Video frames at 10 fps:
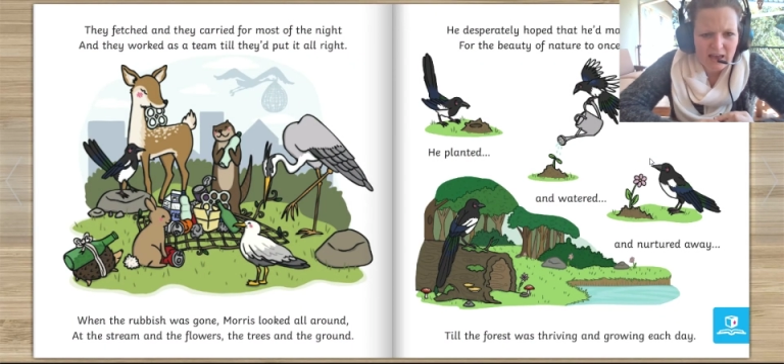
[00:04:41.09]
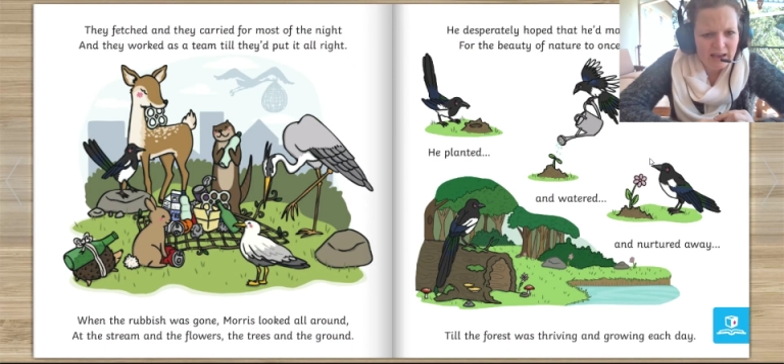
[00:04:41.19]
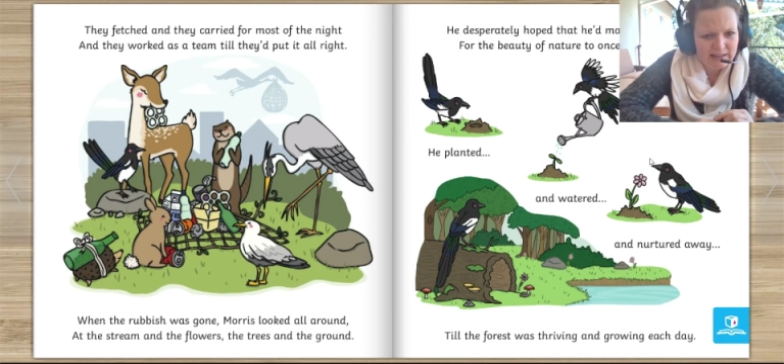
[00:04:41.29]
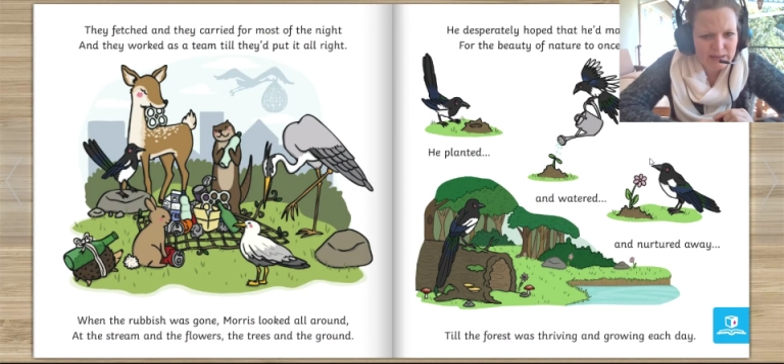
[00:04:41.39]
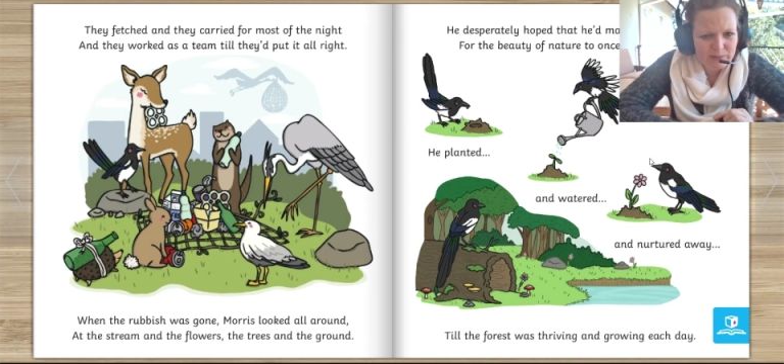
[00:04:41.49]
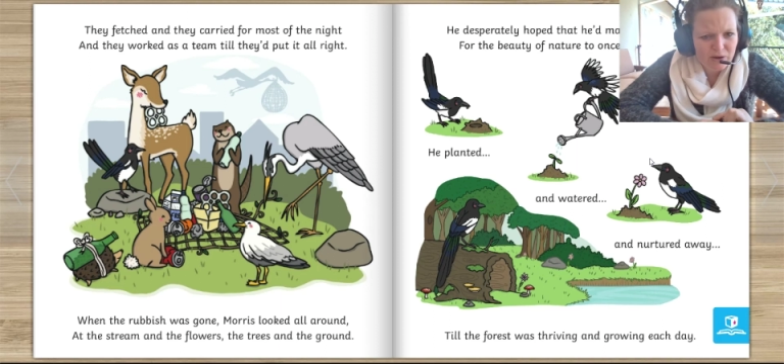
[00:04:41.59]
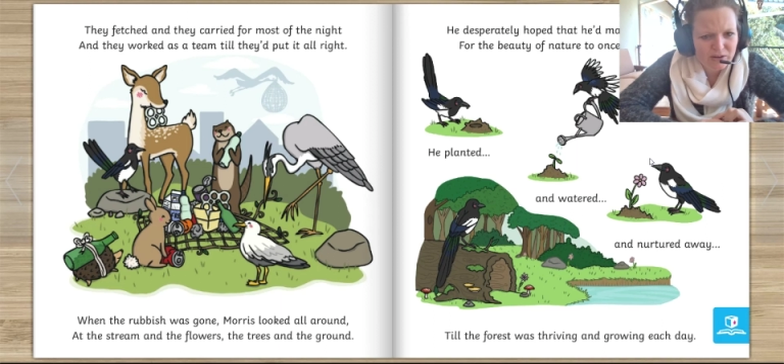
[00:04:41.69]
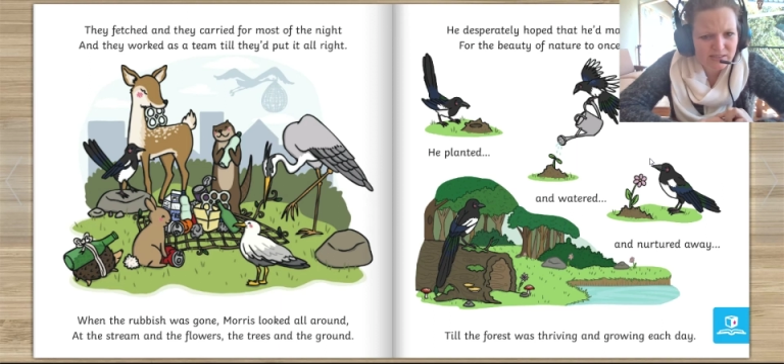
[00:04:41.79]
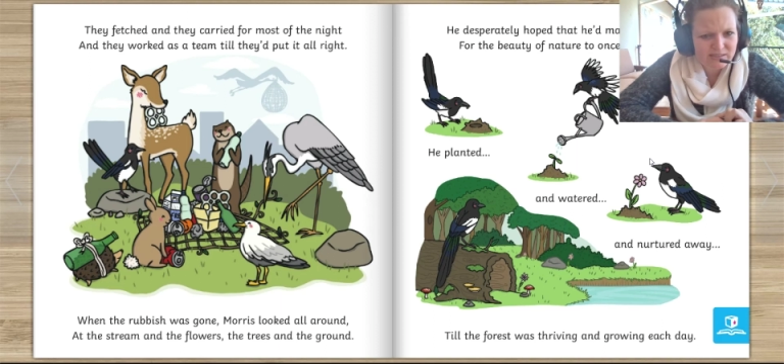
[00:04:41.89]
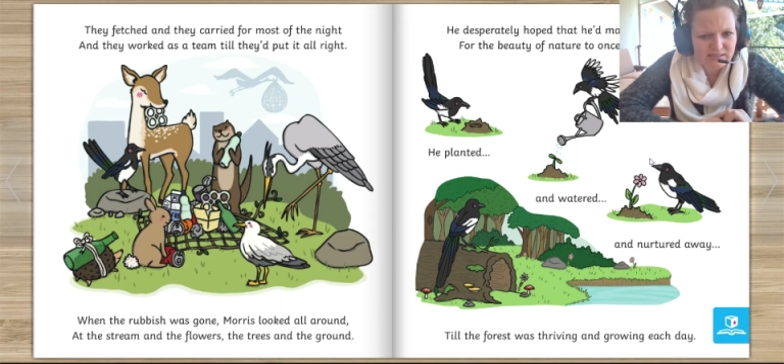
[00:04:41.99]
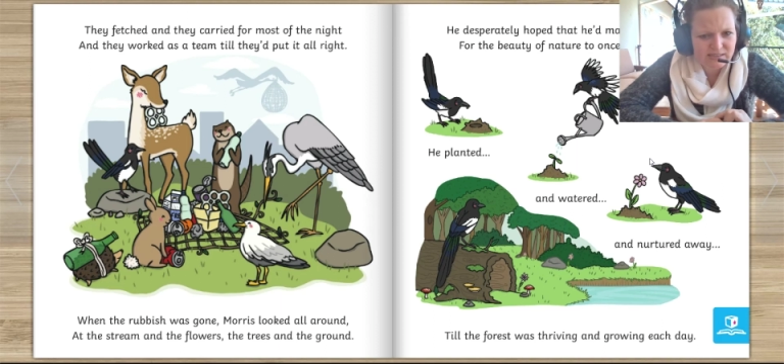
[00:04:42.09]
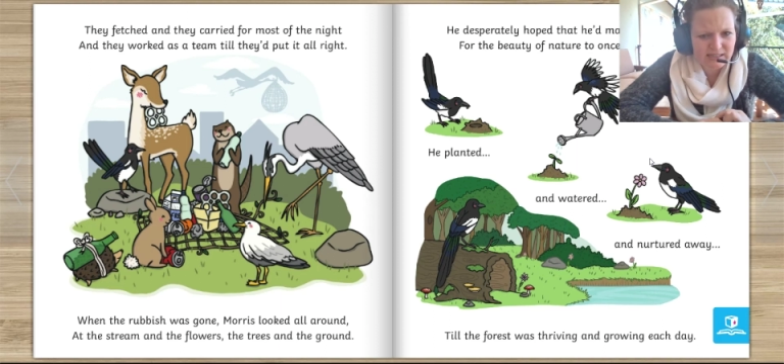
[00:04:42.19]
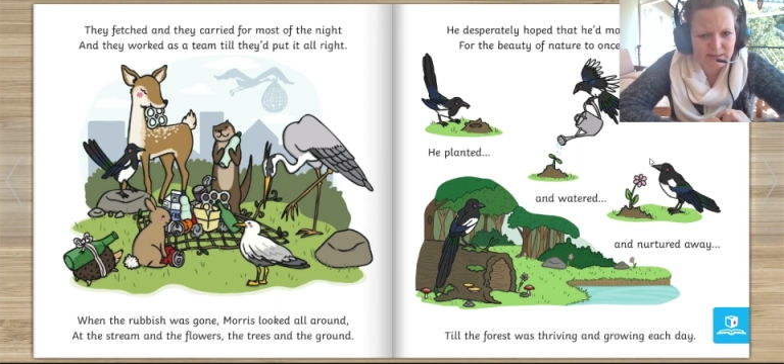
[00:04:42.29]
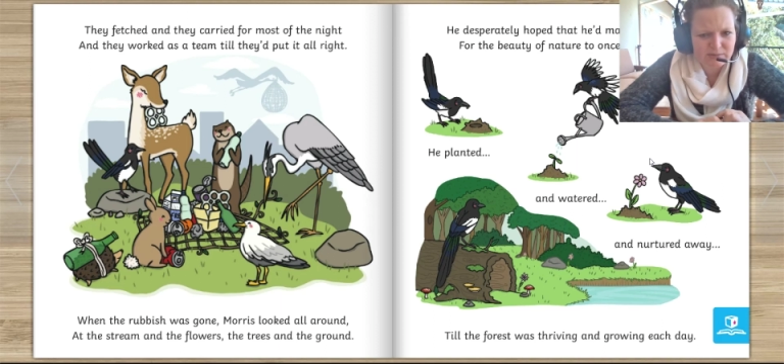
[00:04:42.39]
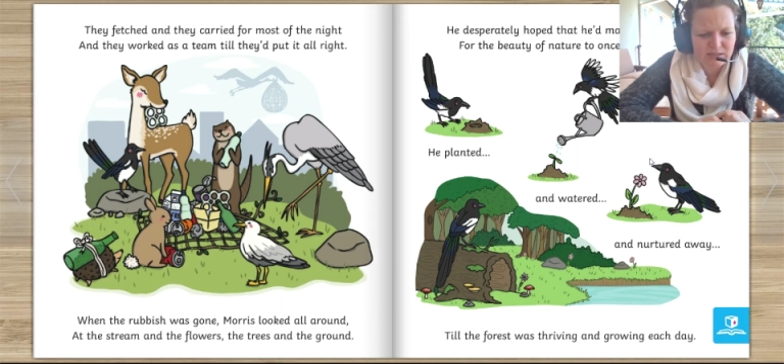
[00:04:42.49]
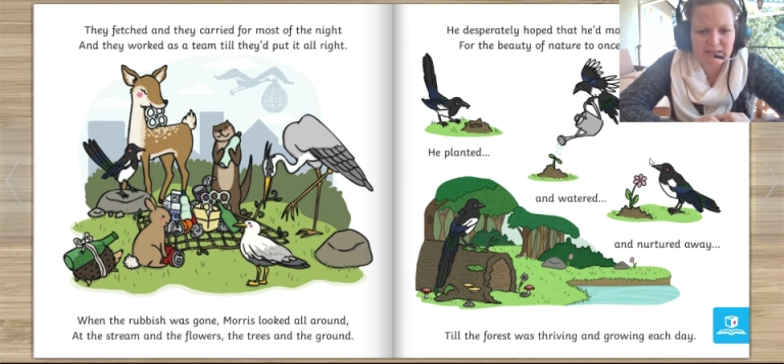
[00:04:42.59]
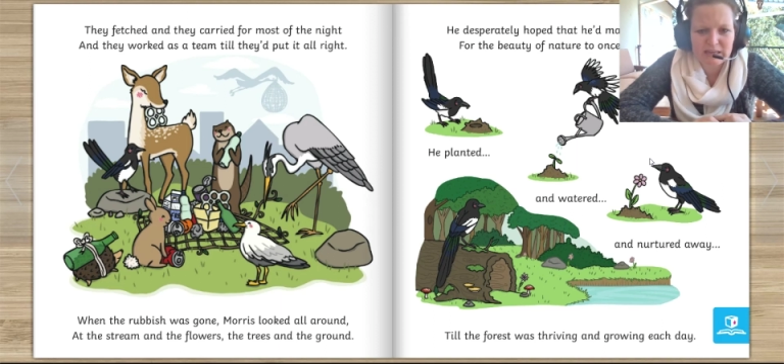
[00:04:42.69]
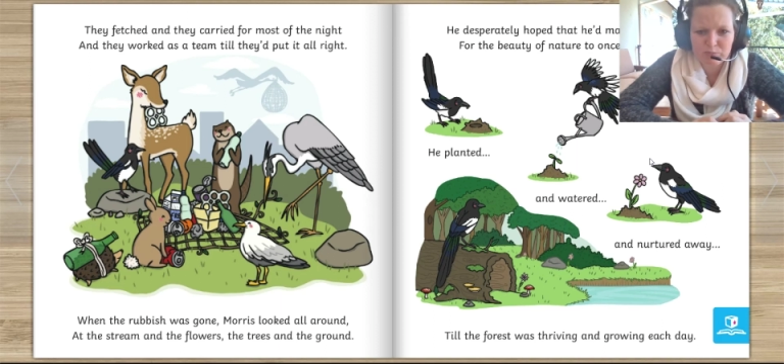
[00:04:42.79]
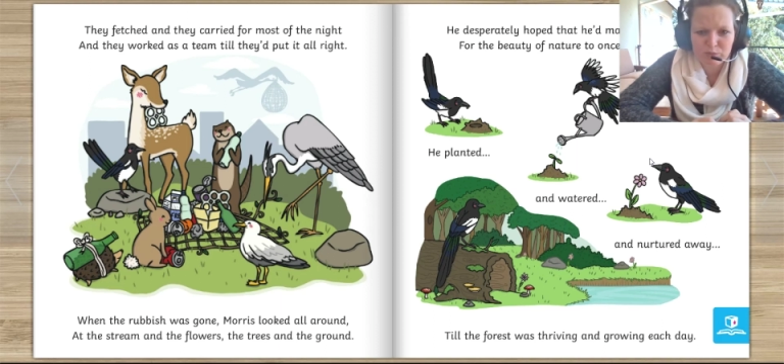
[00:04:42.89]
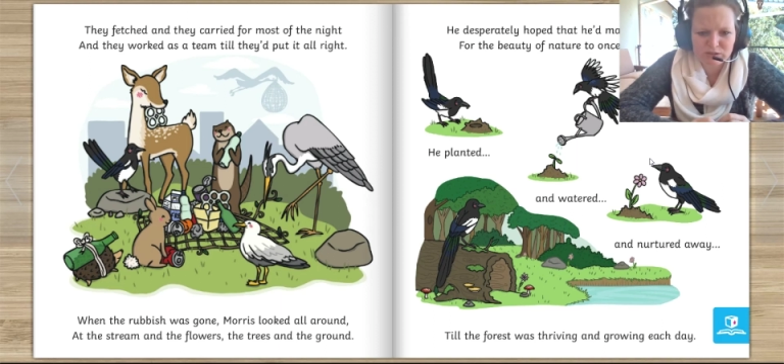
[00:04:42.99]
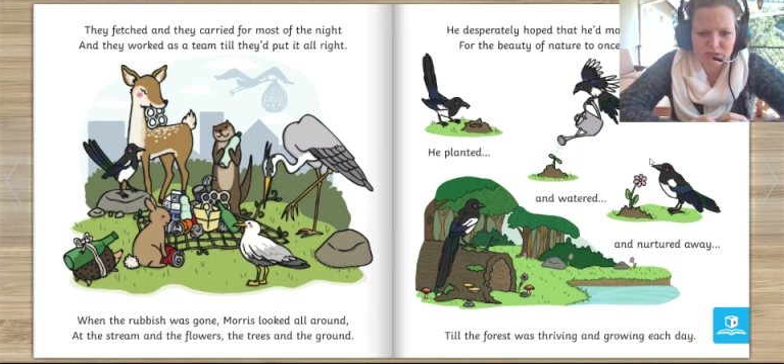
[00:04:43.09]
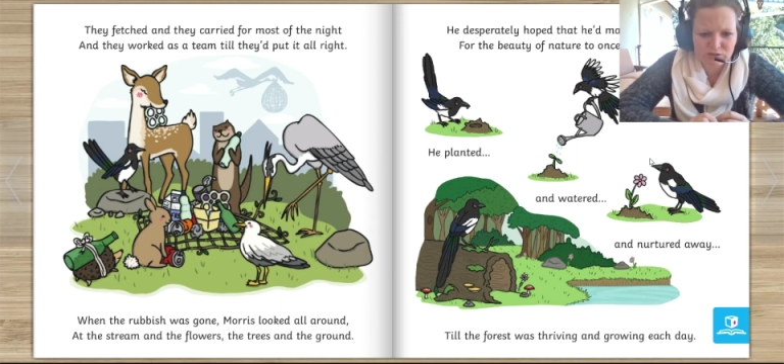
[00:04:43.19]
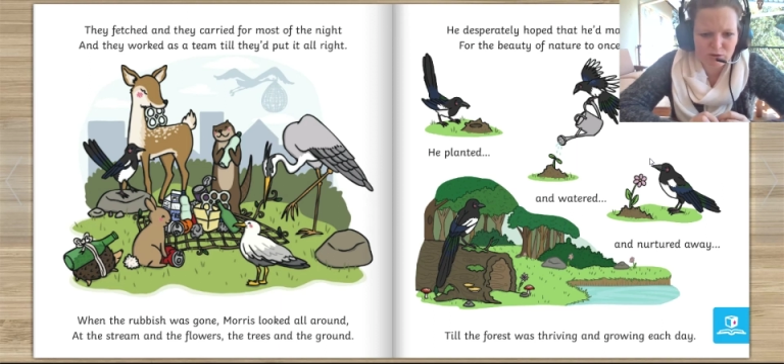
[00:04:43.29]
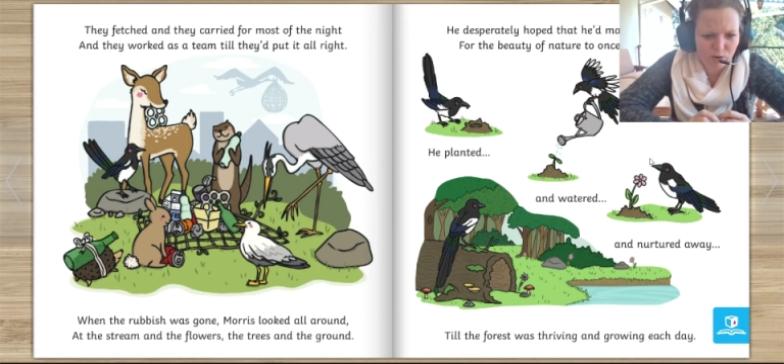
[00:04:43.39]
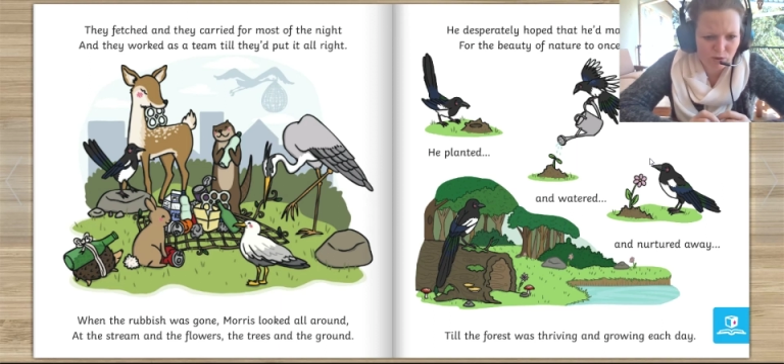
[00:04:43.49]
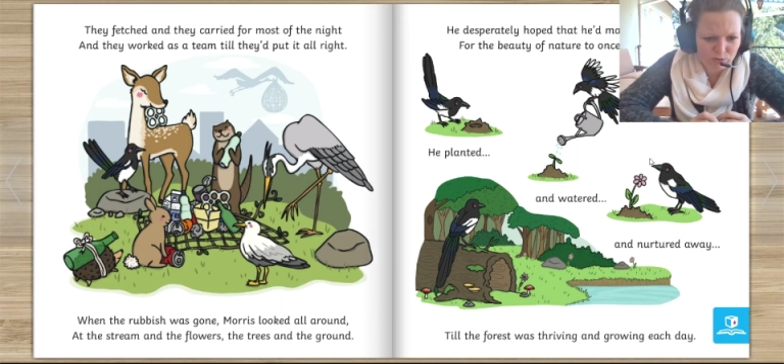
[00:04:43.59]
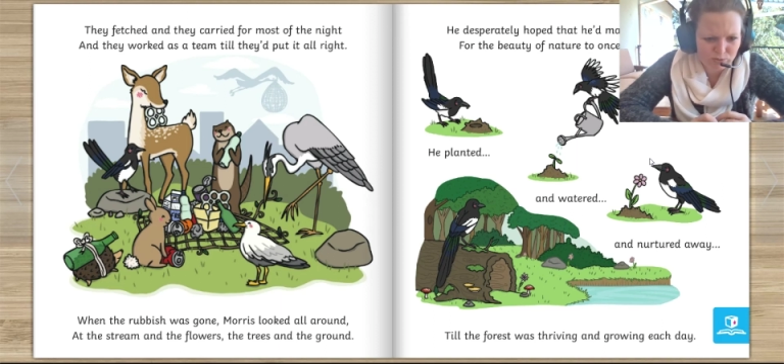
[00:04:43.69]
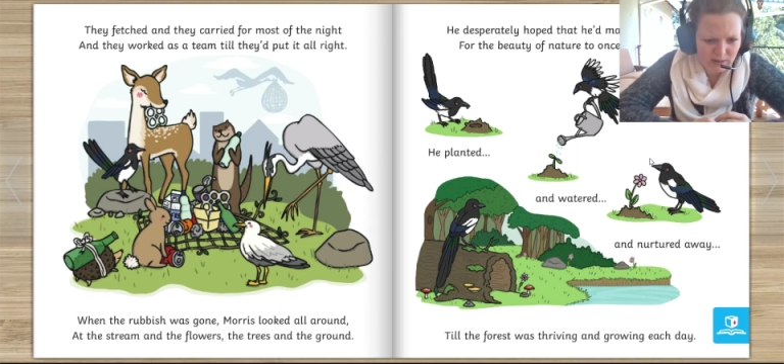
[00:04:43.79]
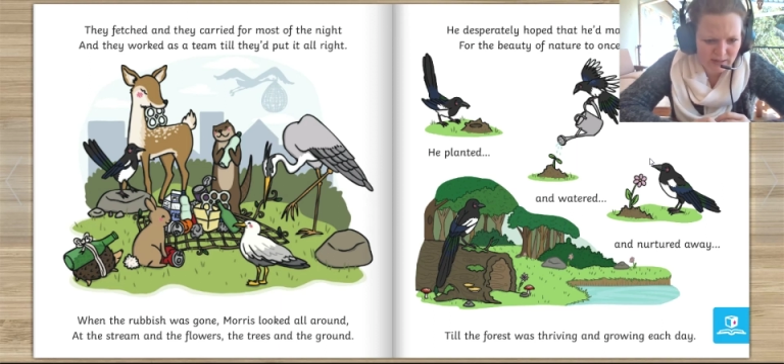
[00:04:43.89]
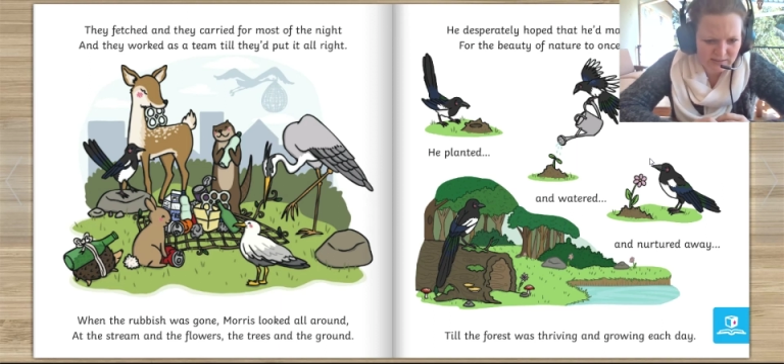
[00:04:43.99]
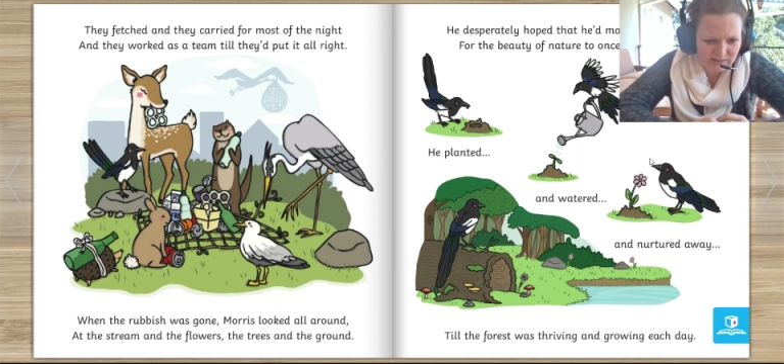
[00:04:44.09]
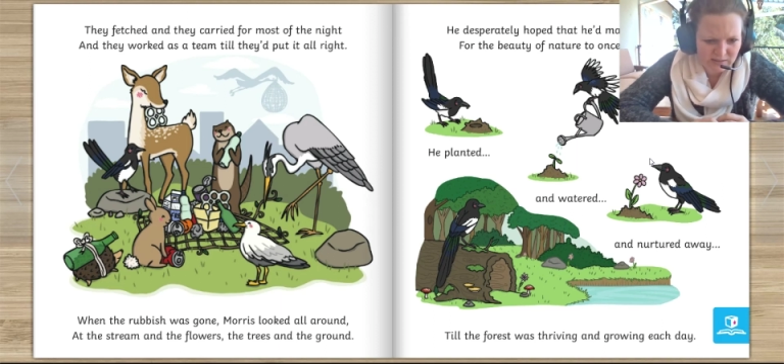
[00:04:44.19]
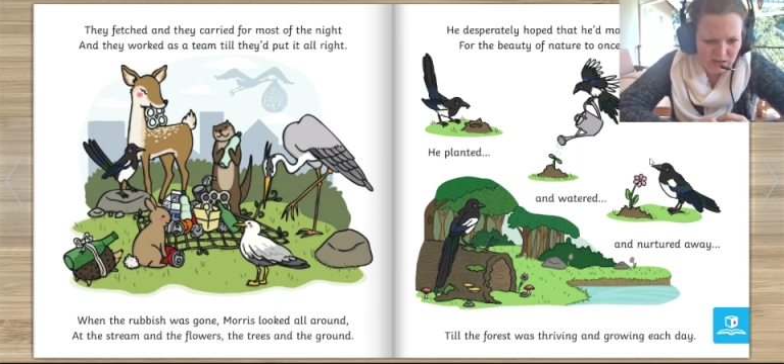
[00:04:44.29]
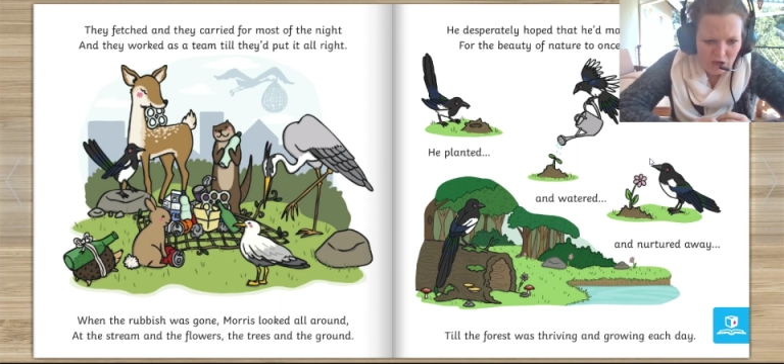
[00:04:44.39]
and they worked as a team till they'd put it all right.